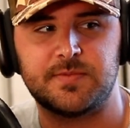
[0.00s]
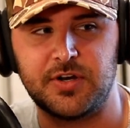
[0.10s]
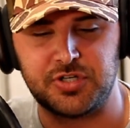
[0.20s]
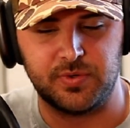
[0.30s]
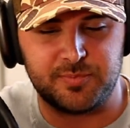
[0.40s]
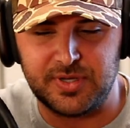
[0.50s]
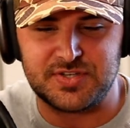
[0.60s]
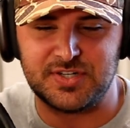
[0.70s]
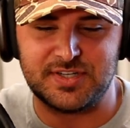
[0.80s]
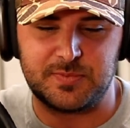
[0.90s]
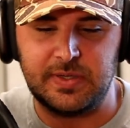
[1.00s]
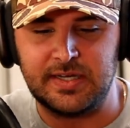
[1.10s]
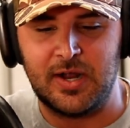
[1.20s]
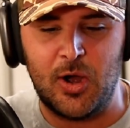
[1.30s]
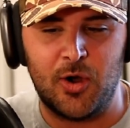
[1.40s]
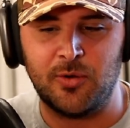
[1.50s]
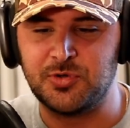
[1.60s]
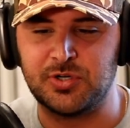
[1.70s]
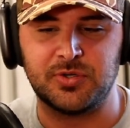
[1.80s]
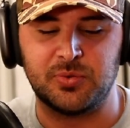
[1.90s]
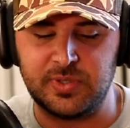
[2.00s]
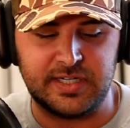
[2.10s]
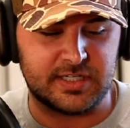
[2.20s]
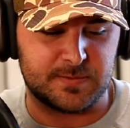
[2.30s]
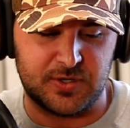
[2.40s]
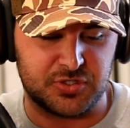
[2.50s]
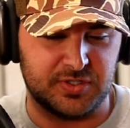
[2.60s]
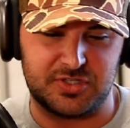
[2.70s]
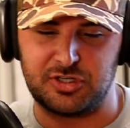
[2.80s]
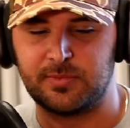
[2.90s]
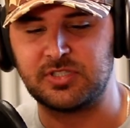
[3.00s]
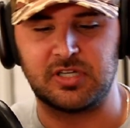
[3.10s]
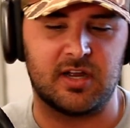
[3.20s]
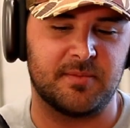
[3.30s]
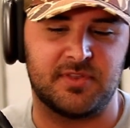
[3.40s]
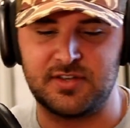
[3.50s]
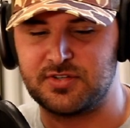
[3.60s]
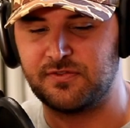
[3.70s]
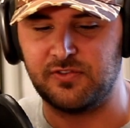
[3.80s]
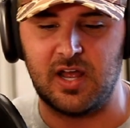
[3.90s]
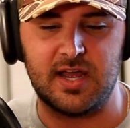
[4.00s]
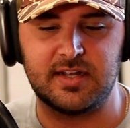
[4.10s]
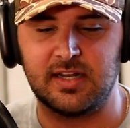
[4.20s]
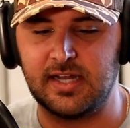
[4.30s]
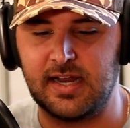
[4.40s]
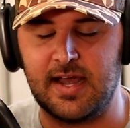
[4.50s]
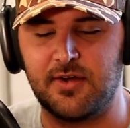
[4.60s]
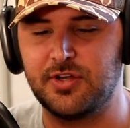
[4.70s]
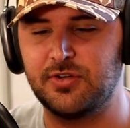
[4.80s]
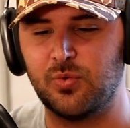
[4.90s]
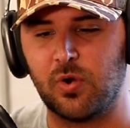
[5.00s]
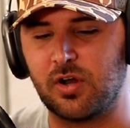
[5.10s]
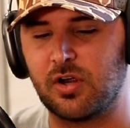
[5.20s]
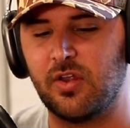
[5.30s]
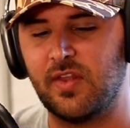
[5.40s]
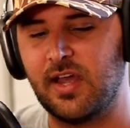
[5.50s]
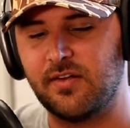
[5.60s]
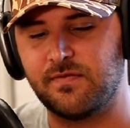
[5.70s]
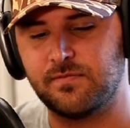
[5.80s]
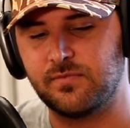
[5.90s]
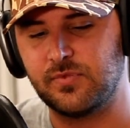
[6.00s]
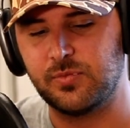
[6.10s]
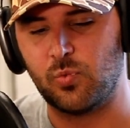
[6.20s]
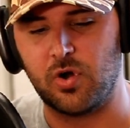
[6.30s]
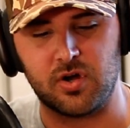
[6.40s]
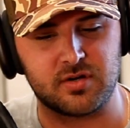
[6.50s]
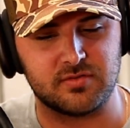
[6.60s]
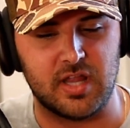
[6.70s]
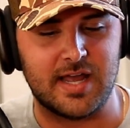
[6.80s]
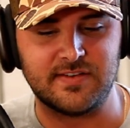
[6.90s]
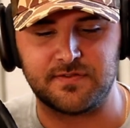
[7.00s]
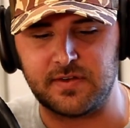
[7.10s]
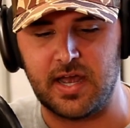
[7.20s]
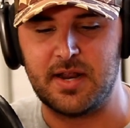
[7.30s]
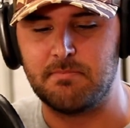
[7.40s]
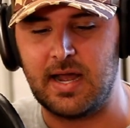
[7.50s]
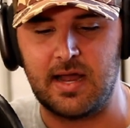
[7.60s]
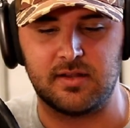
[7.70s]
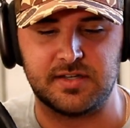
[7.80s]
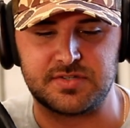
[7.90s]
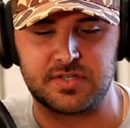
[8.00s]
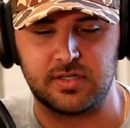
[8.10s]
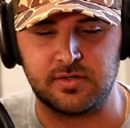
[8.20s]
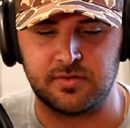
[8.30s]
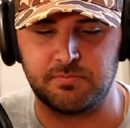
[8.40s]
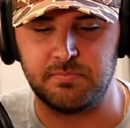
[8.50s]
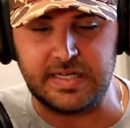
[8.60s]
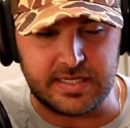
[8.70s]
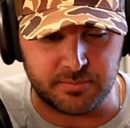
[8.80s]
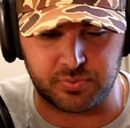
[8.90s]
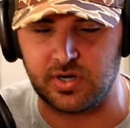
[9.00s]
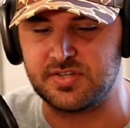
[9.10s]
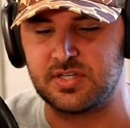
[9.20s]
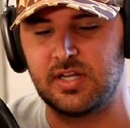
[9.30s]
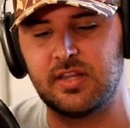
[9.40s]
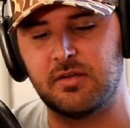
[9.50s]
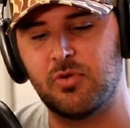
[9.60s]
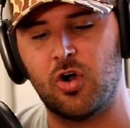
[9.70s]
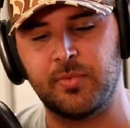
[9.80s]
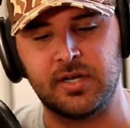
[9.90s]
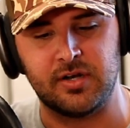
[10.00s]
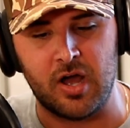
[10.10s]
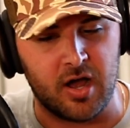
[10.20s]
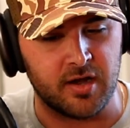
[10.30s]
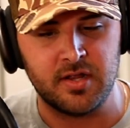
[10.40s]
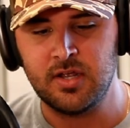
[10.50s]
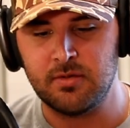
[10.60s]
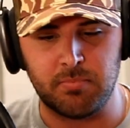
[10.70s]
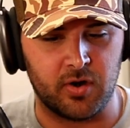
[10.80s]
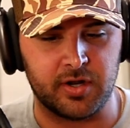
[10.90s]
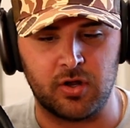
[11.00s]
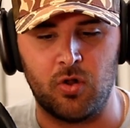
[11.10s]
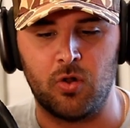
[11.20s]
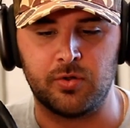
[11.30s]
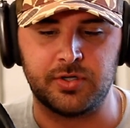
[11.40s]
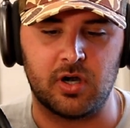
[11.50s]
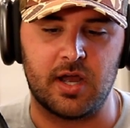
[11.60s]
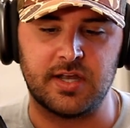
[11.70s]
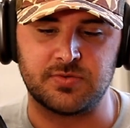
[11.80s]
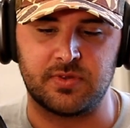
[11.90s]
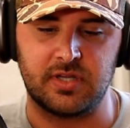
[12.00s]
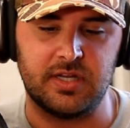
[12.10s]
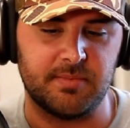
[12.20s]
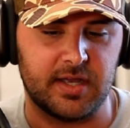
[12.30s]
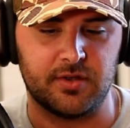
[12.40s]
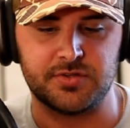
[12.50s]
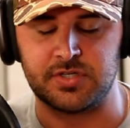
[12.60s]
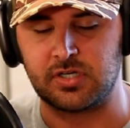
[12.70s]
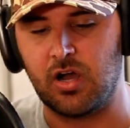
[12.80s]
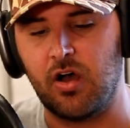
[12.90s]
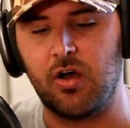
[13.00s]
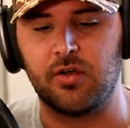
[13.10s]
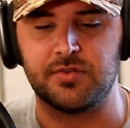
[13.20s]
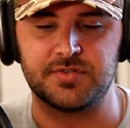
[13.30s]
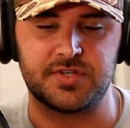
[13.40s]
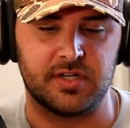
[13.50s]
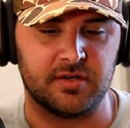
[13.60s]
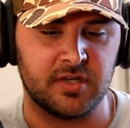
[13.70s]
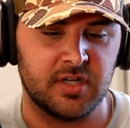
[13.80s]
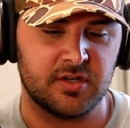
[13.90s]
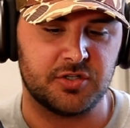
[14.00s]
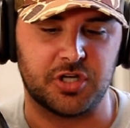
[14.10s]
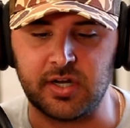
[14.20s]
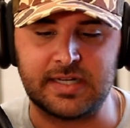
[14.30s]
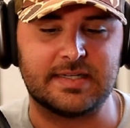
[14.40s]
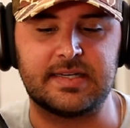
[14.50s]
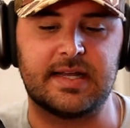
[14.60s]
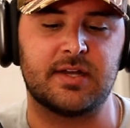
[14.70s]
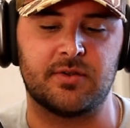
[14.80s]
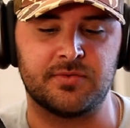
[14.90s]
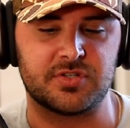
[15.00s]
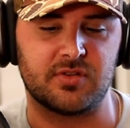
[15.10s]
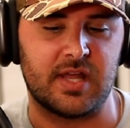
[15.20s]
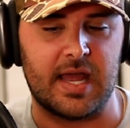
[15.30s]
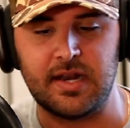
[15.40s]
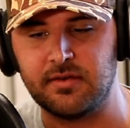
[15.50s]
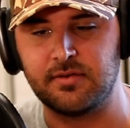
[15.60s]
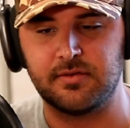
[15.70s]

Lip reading: especially with business, being home during the week, especially in the summertime, things are flying. Like, how do you work on that work-life kind of balance and being present in the moment, not burning a hole in your eyes with emails and calls and shutting it down so that